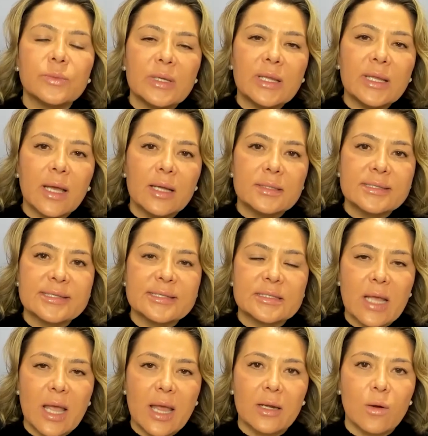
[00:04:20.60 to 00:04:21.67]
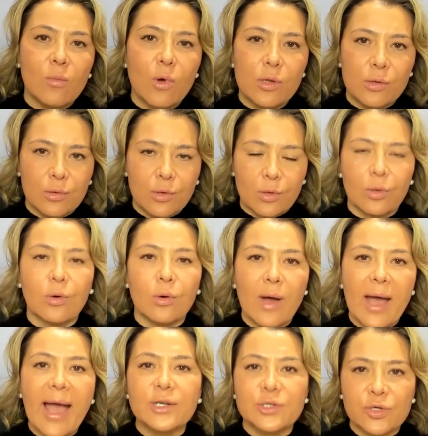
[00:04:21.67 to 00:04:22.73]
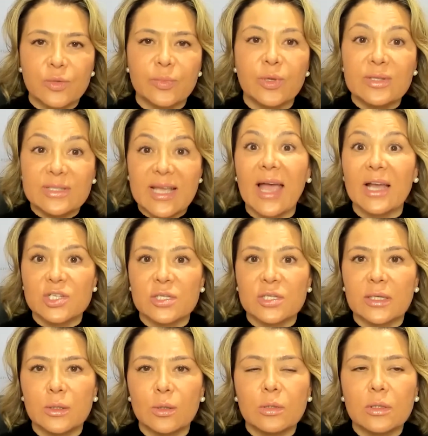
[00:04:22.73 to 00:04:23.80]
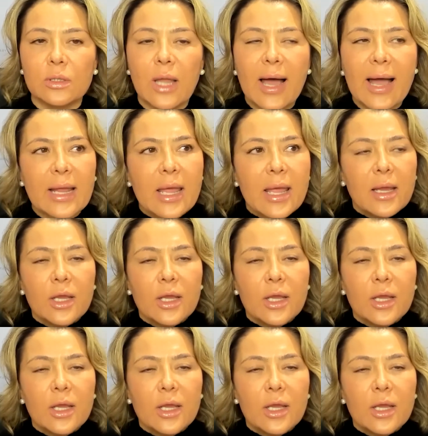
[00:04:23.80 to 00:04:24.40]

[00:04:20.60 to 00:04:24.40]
really understand what your core attributes actually look like.